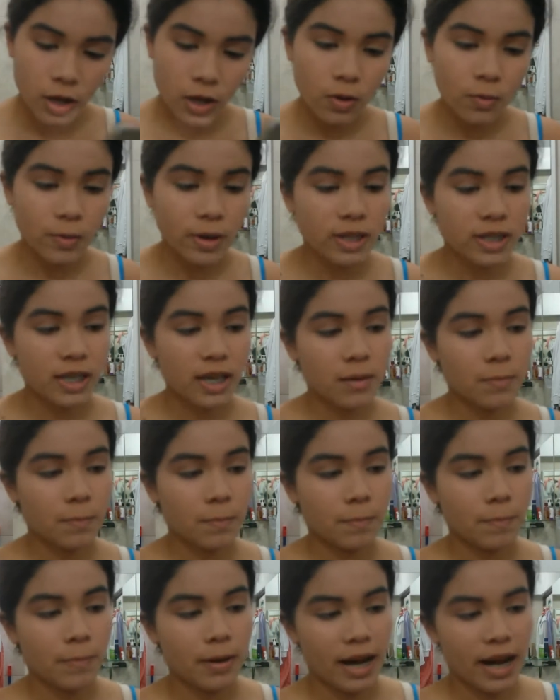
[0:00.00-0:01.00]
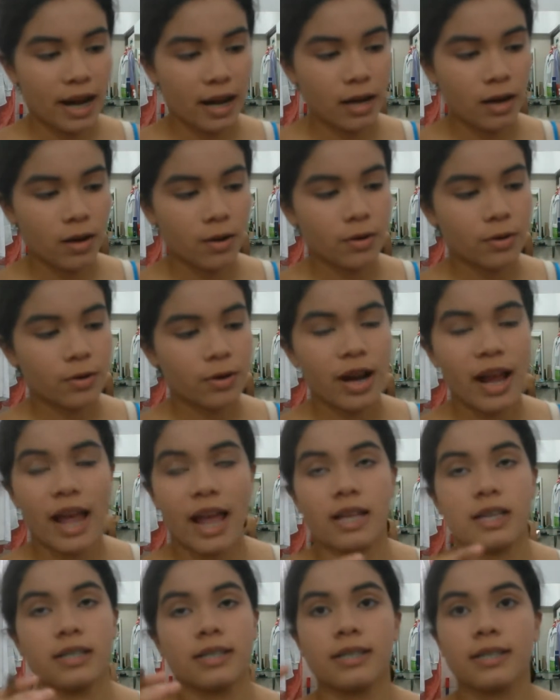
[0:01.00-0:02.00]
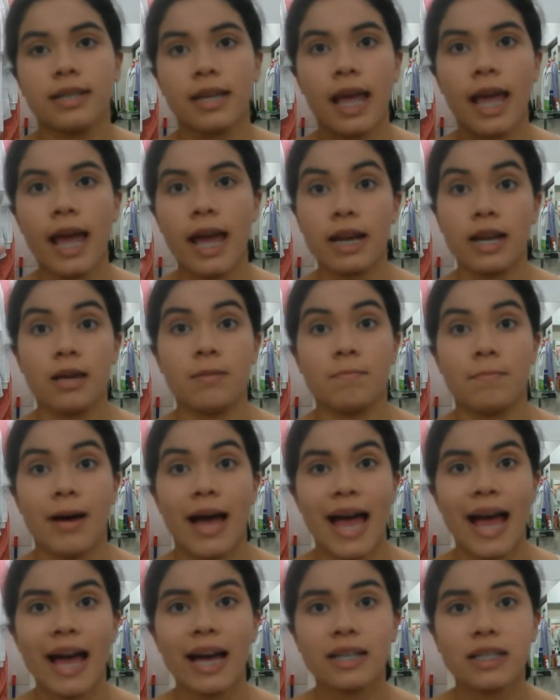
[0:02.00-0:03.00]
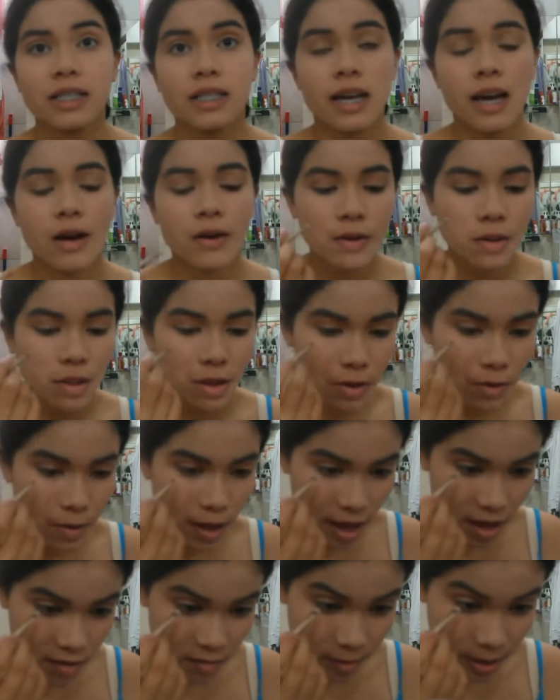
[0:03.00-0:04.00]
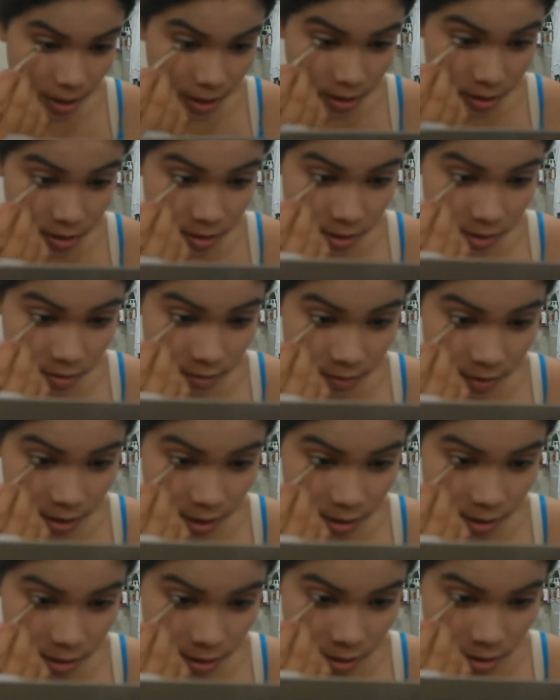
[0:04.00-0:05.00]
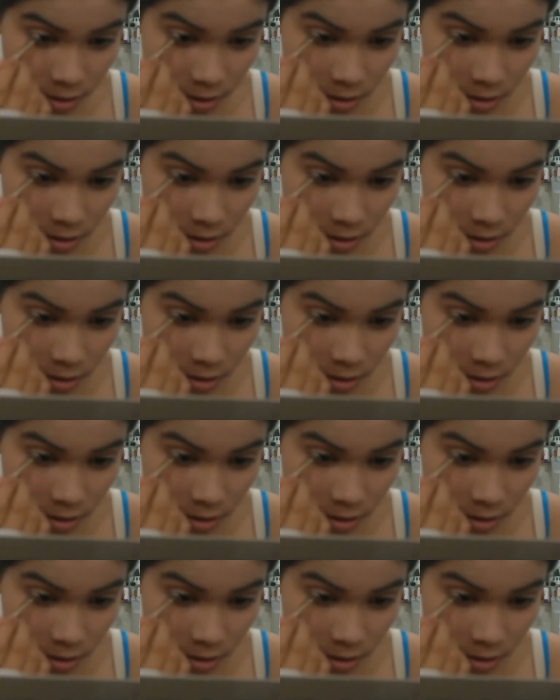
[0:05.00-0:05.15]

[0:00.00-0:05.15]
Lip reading: you want to take Blackout or just any matte shadow that you have, but I just find